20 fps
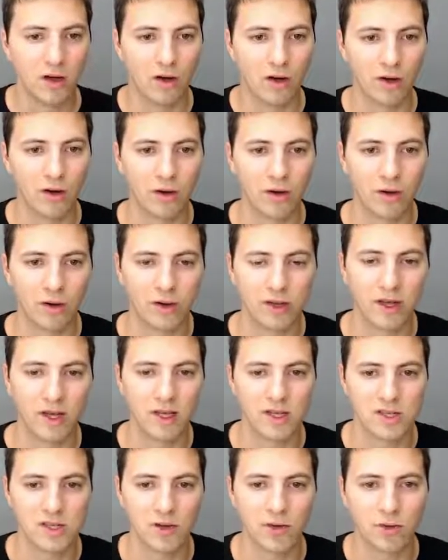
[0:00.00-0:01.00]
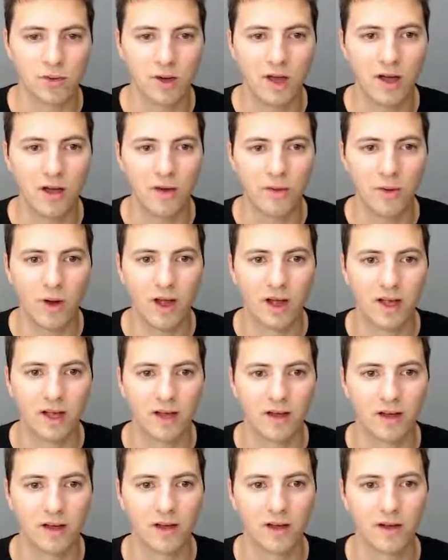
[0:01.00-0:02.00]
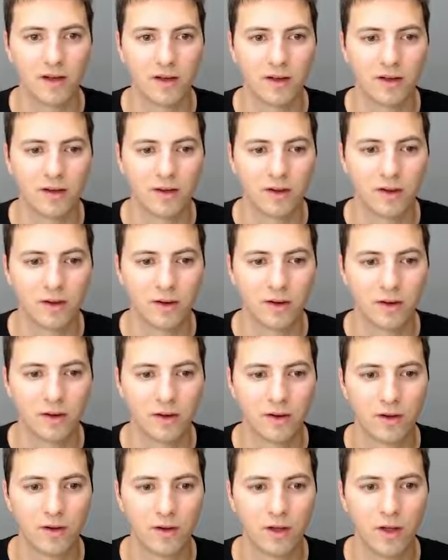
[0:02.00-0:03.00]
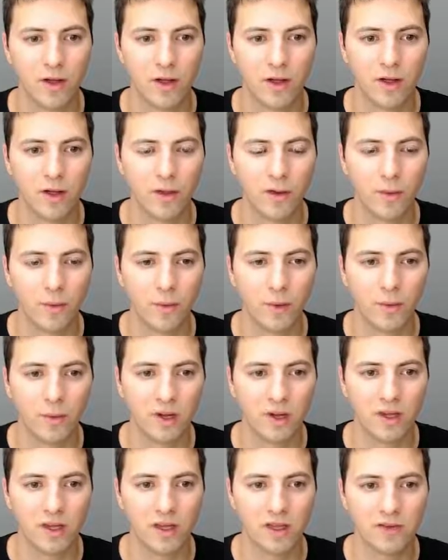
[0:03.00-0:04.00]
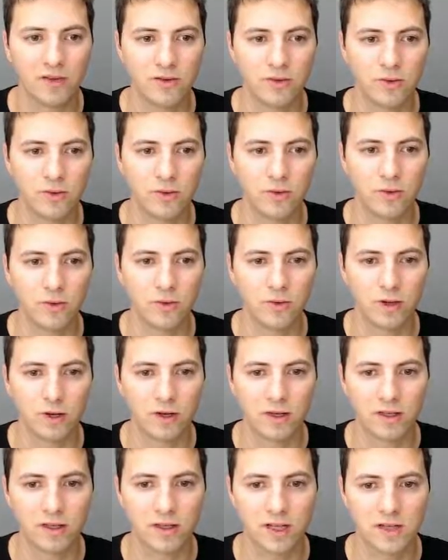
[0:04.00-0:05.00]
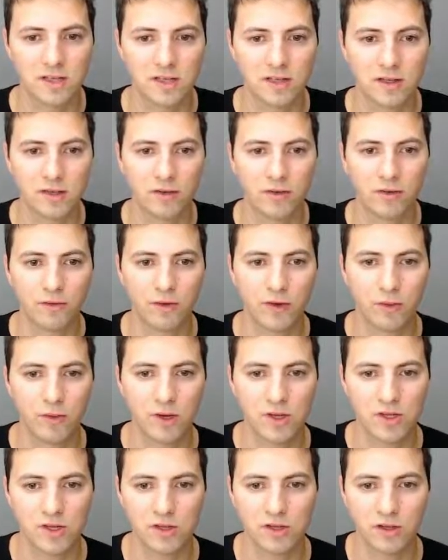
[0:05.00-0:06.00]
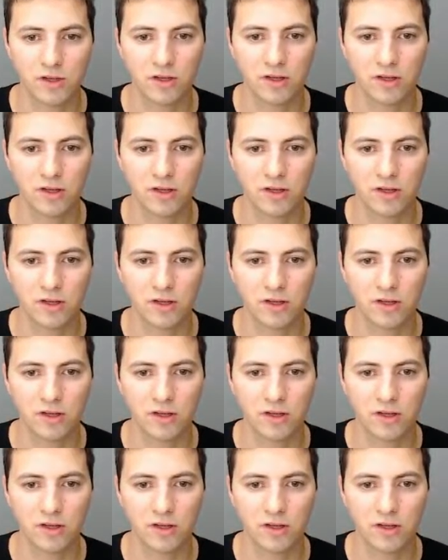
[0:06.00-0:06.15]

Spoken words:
Okay, so now we will need to test the configuration